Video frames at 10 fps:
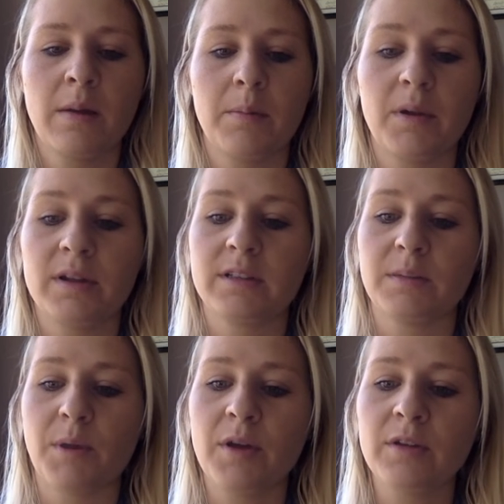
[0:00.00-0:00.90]
But
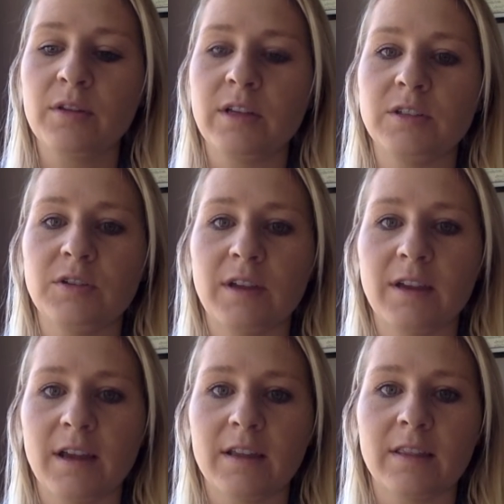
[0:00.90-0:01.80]
some other things you can
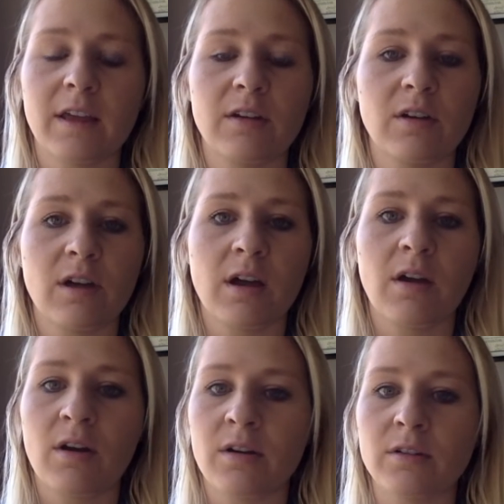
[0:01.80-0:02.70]
get that
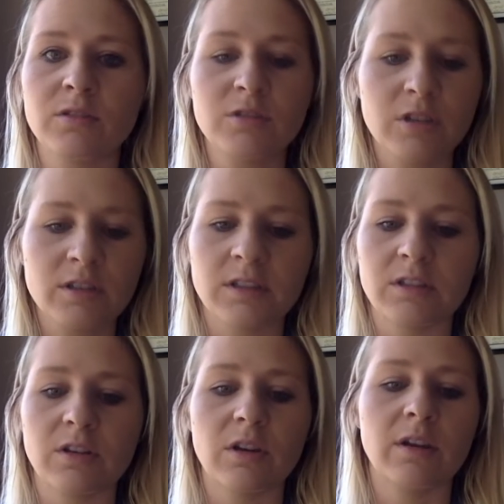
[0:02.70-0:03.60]
are just as
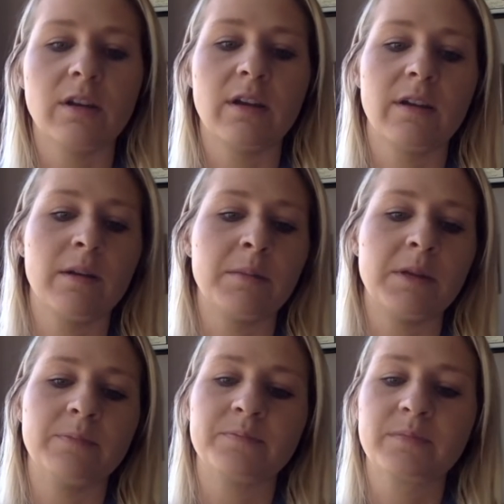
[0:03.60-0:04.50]
good,
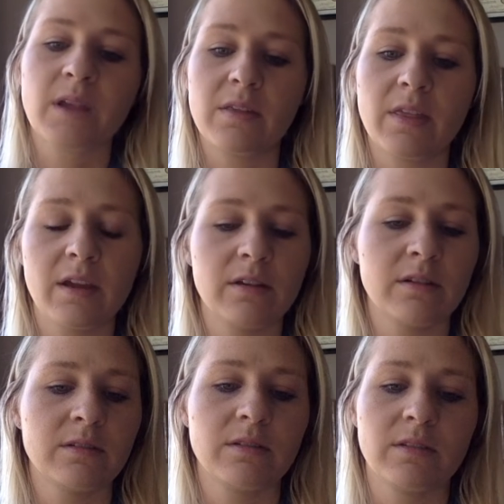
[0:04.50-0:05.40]
they're
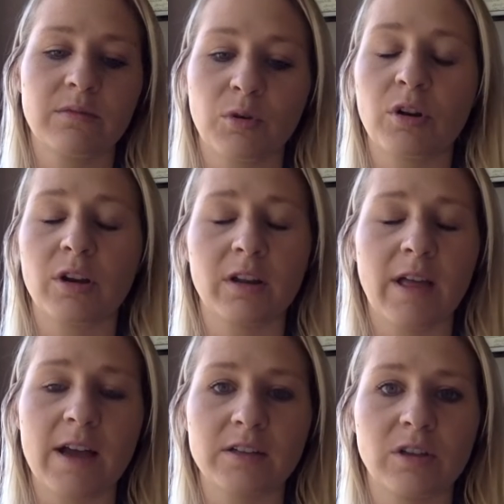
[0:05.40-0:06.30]
going to
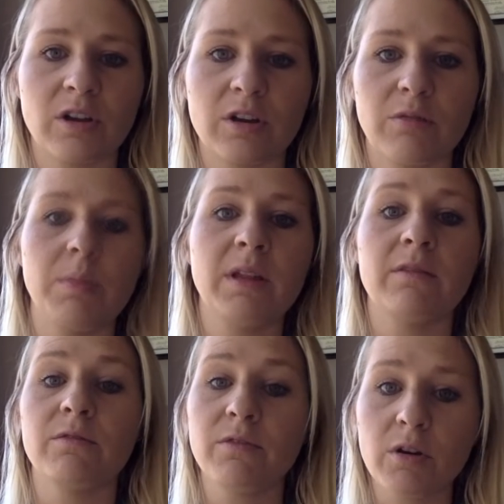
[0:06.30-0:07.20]
last longer, would be
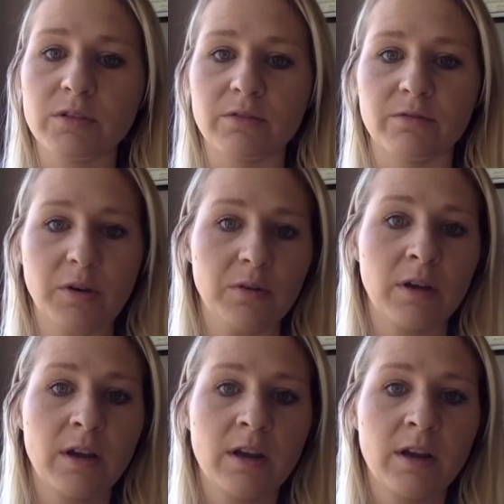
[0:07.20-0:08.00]
frozen food.